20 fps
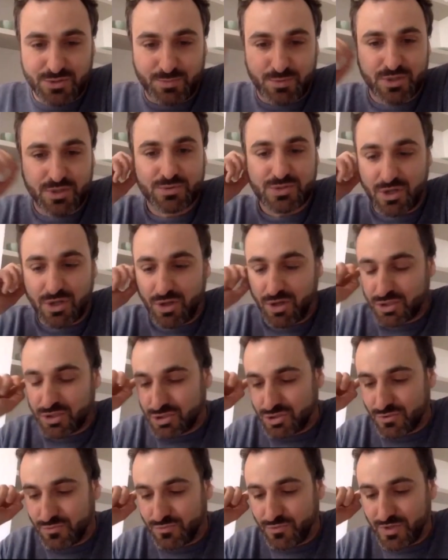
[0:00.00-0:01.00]
but there was a lot of
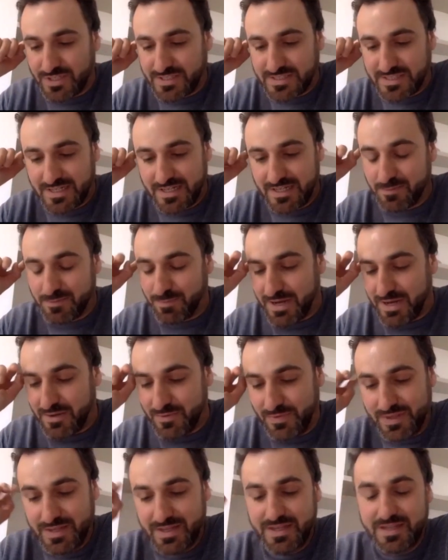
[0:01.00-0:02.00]
stuff recently about
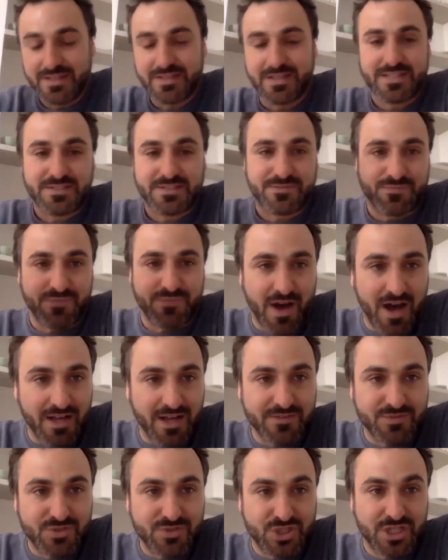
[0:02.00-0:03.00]
these
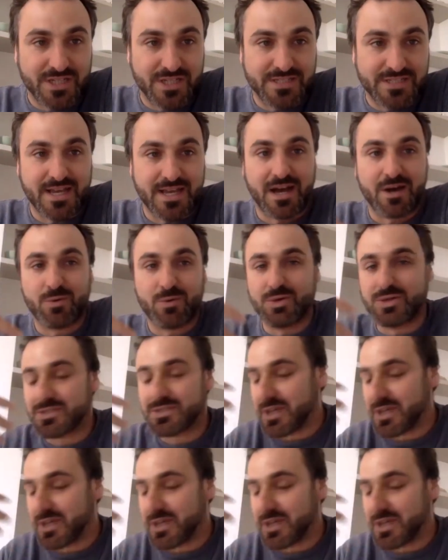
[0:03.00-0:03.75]
5G towers.